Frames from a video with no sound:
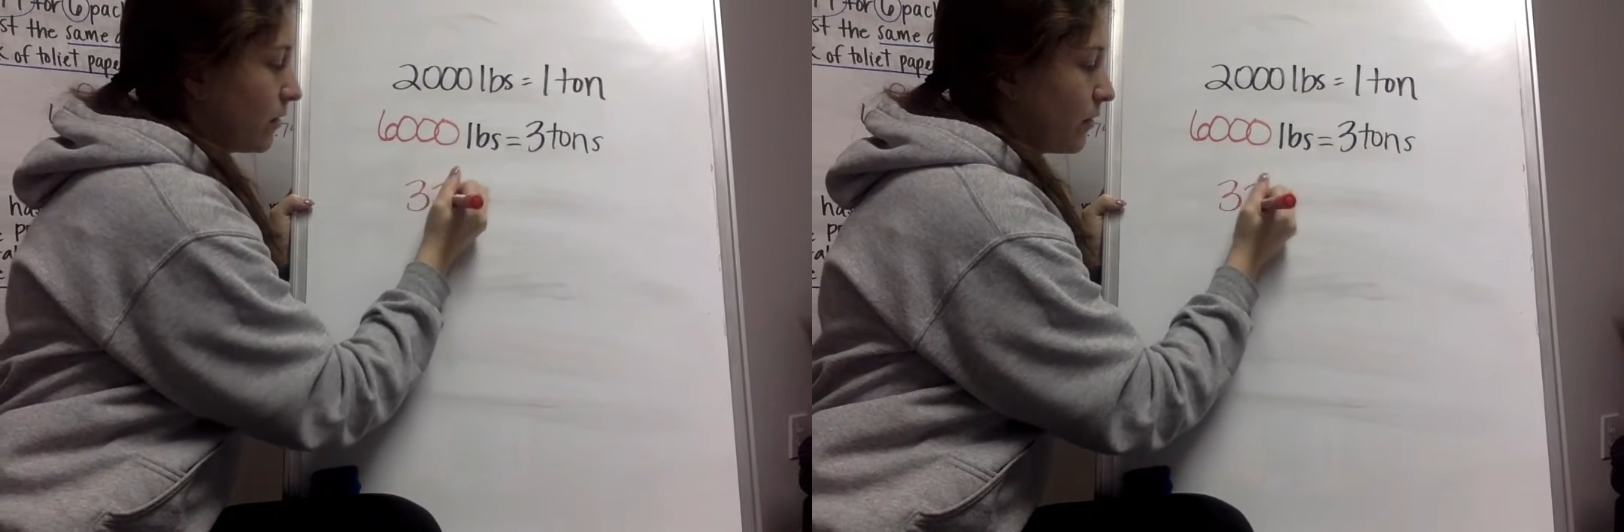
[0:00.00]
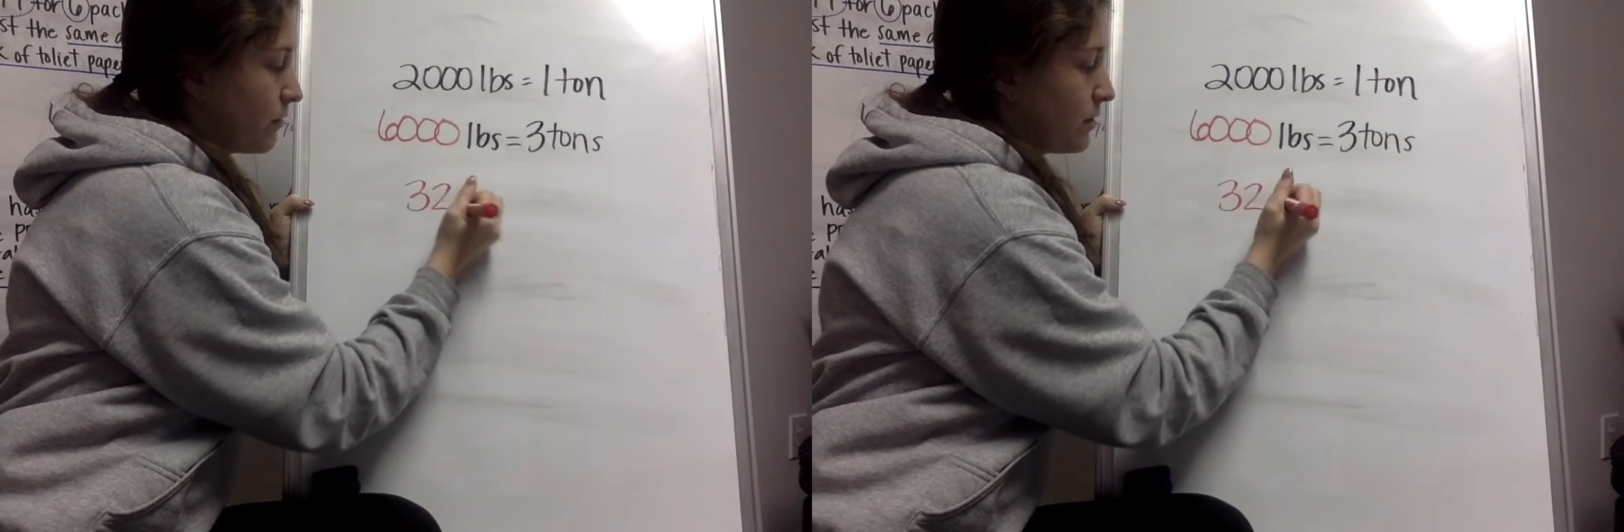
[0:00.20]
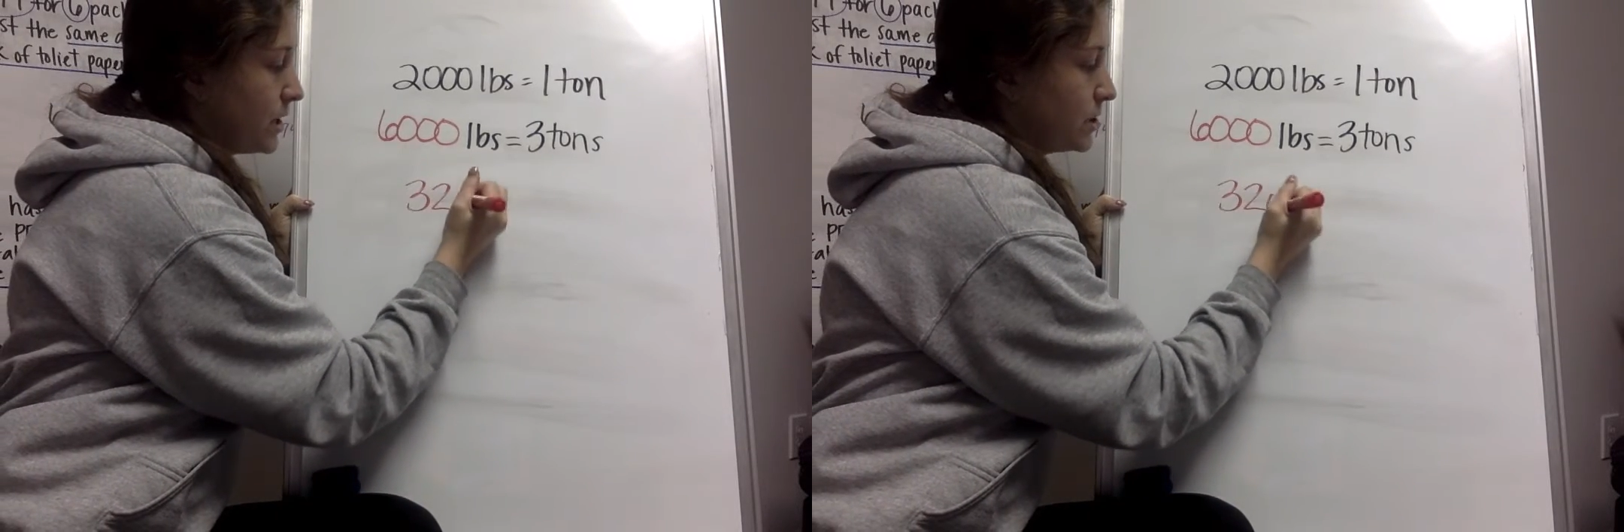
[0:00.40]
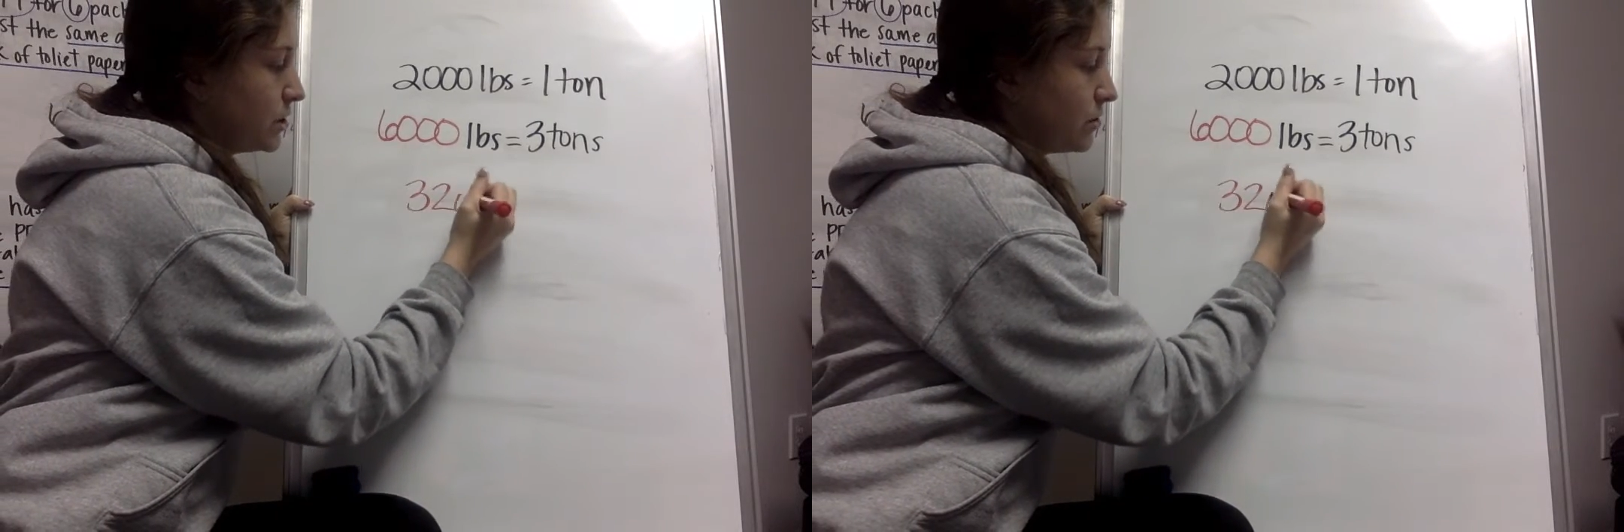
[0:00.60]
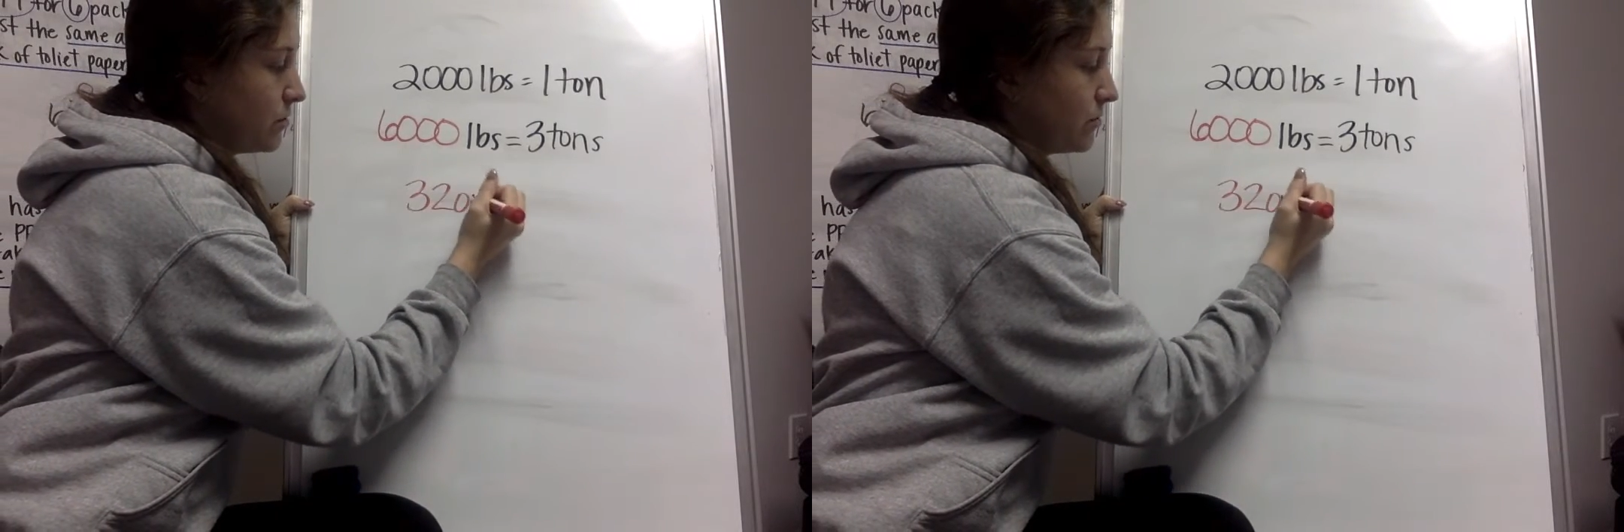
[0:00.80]

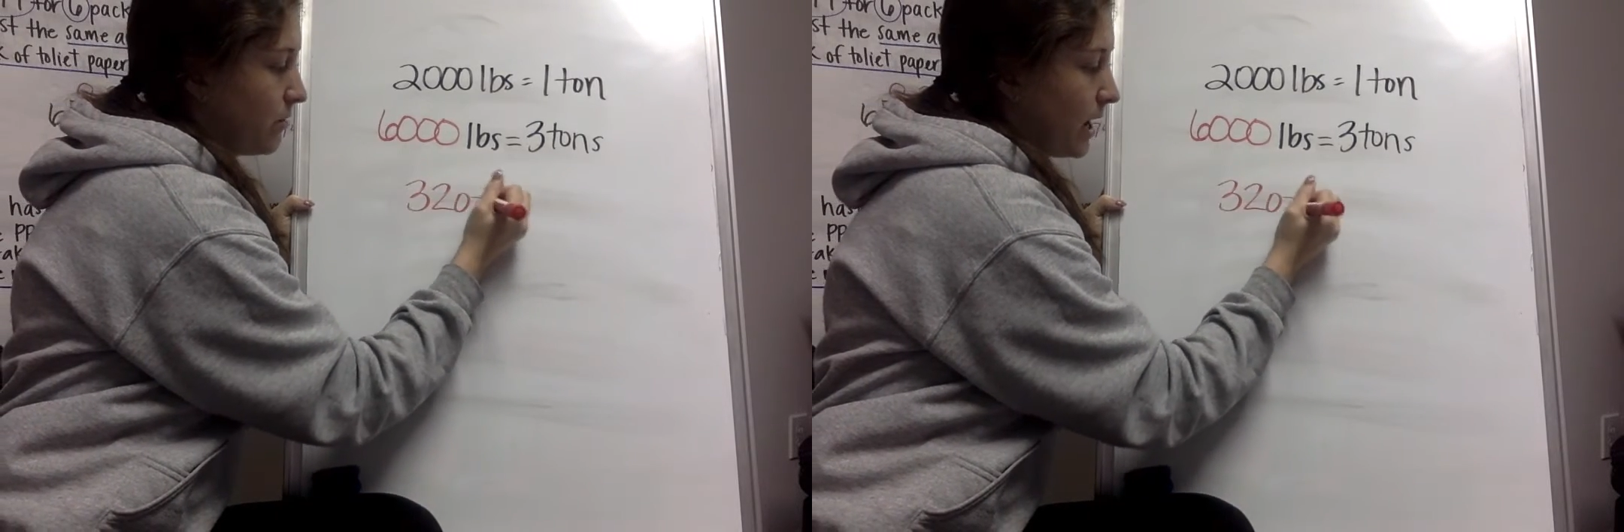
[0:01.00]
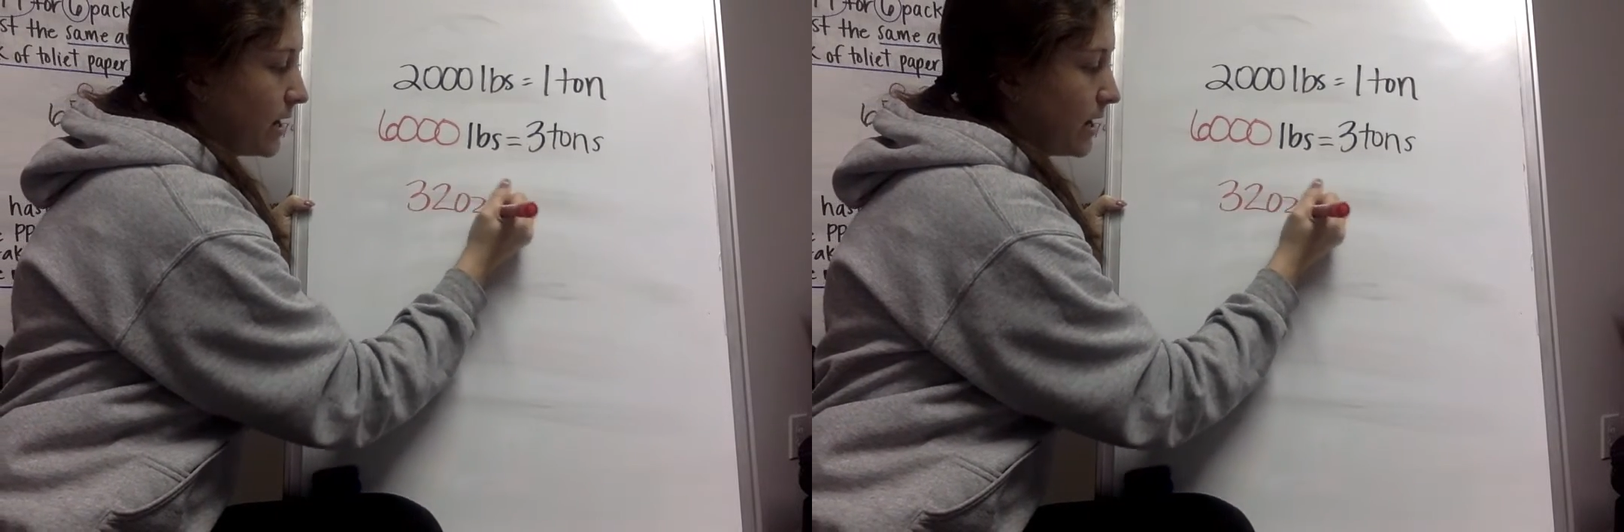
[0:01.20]
32